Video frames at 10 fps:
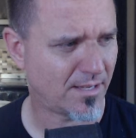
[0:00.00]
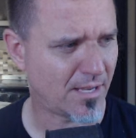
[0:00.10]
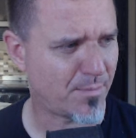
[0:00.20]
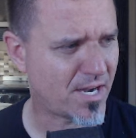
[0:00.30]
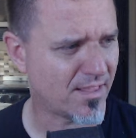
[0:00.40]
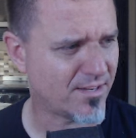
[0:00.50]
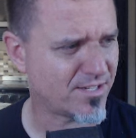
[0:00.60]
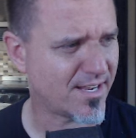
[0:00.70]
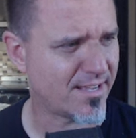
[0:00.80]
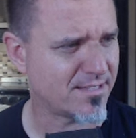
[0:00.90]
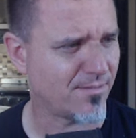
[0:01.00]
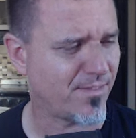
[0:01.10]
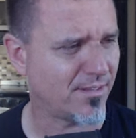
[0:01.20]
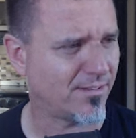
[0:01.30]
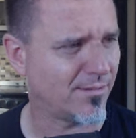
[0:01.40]
I apologize
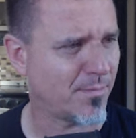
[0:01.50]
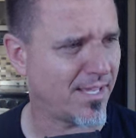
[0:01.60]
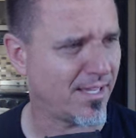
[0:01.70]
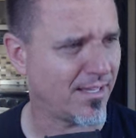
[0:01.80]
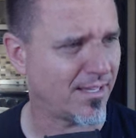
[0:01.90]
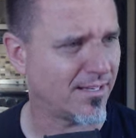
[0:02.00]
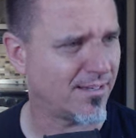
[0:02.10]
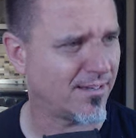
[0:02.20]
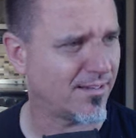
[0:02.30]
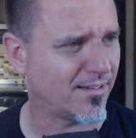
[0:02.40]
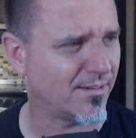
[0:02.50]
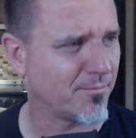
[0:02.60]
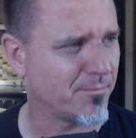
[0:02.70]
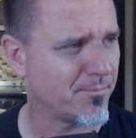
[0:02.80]
if this is making it. Uh...